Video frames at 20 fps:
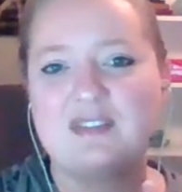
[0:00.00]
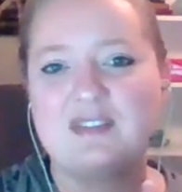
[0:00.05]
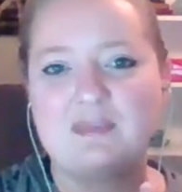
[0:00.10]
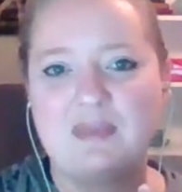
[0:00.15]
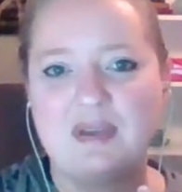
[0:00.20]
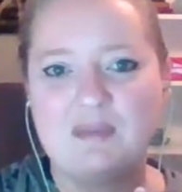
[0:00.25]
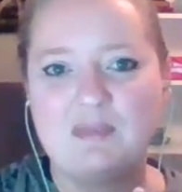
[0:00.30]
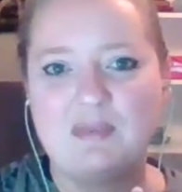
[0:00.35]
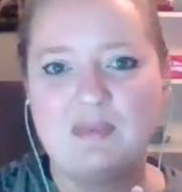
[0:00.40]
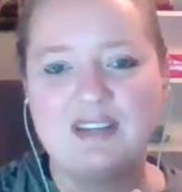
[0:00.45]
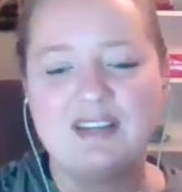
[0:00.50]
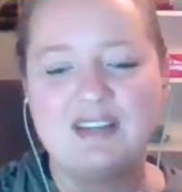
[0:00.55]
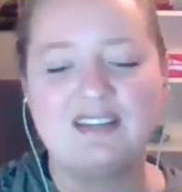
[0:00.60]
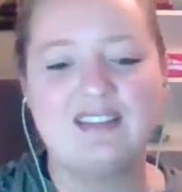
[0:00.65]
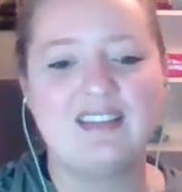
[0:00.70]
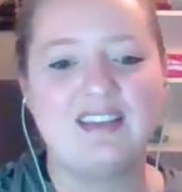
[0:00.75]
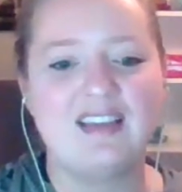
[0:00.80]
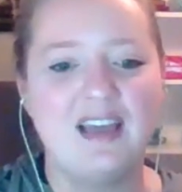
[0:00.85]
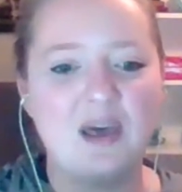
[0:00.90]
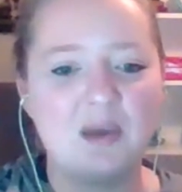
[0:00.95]
in my opinion,
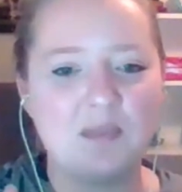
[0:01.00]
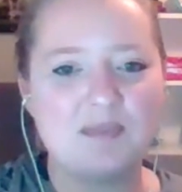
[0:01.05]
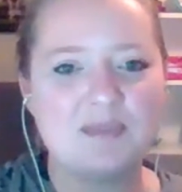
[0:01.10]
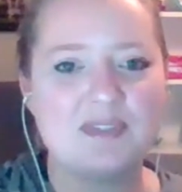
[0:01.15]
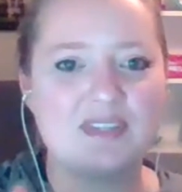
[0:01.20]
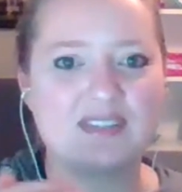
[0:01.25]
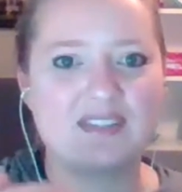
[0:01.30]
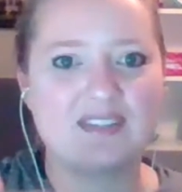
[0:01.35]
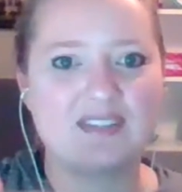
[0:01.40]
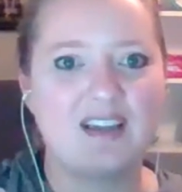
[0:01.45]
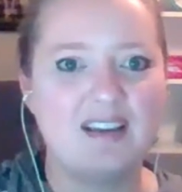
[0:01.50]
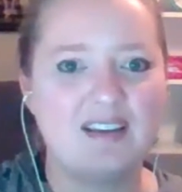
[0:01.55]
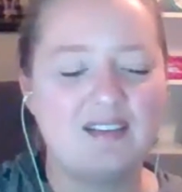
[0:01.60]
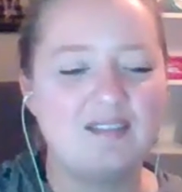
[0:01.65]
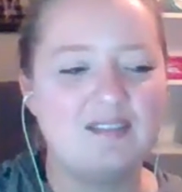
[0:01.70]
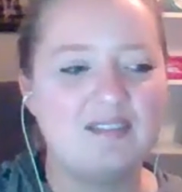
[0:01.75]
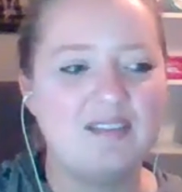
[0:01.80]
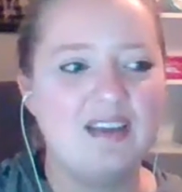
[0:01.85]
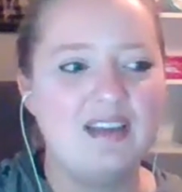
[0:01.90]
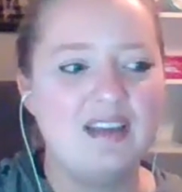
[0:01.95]
that helps us kind of